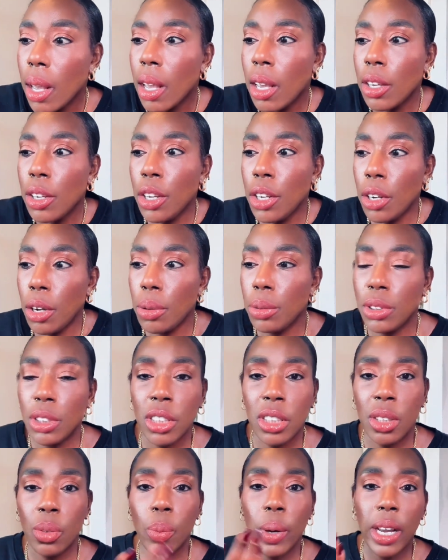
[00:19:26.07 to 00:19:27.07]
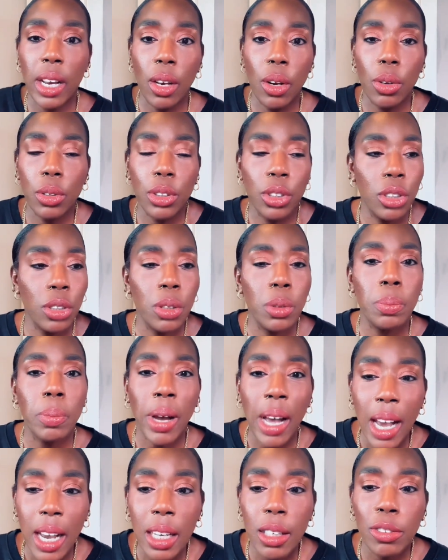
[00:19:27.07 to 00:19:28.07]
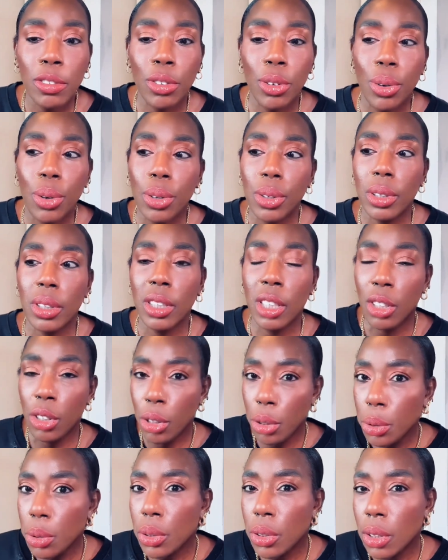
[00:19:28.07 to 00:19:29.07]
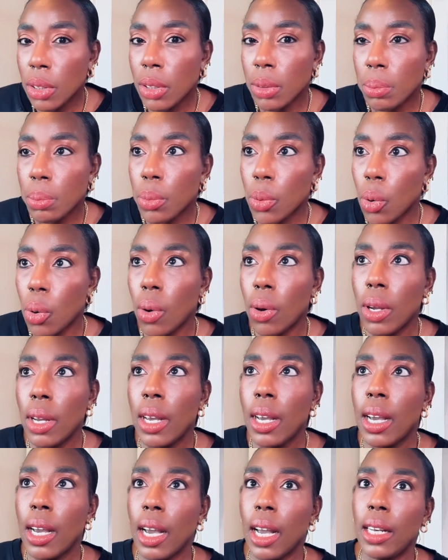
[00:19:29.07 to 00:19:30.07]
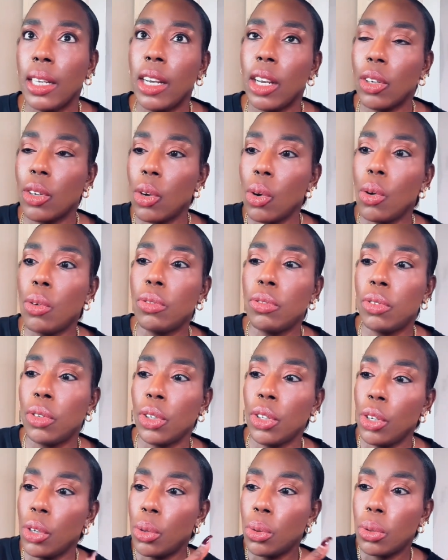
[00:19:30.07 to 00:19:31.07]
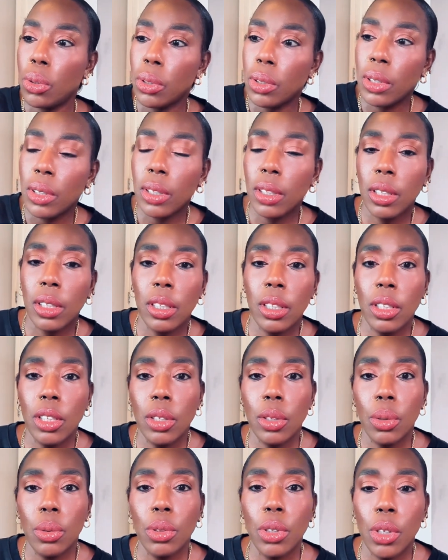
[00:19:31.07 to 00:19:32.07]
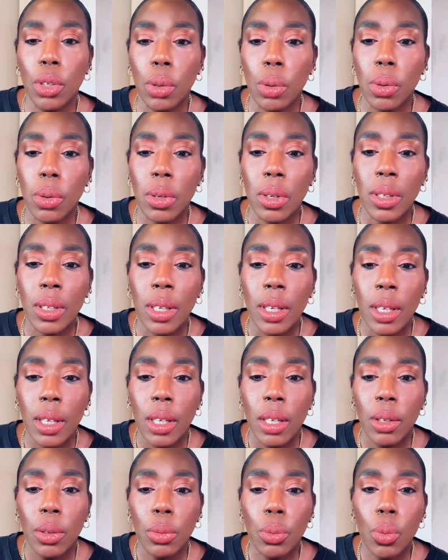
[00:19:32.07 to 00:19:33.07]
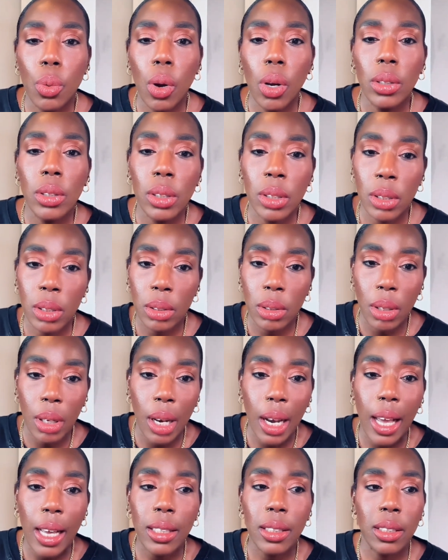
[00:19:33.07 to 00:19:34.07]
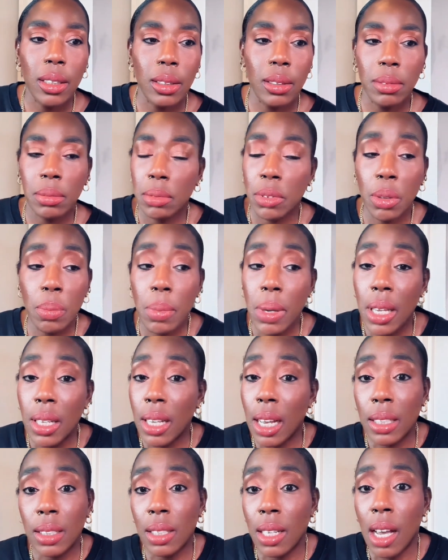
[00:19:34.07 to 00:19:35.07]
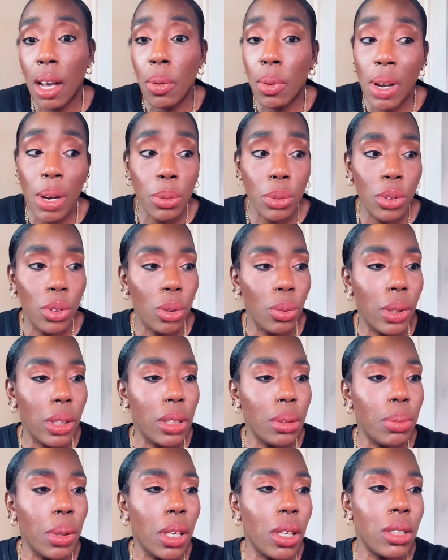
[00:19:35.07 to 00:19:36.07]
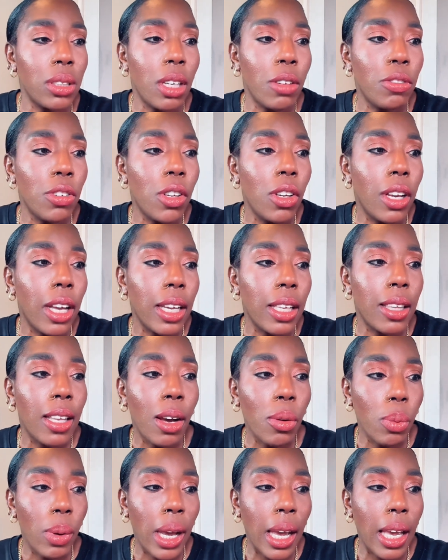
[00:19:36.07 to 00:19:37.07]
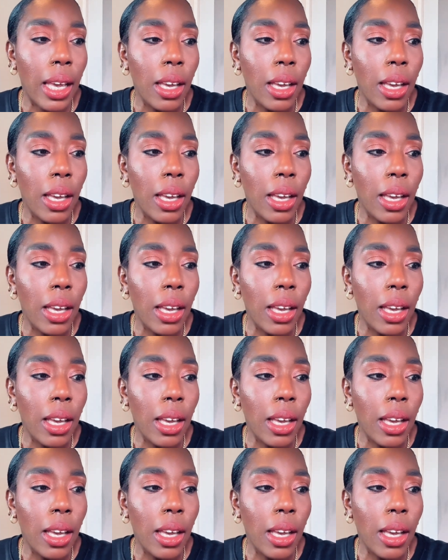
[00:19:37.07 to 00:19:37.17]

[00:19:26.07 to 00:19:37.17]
you know, just the way it looks. Just buy it for the use more, and then go for your, you know, your wants less. To me, that's how I would do it, because I feel like that way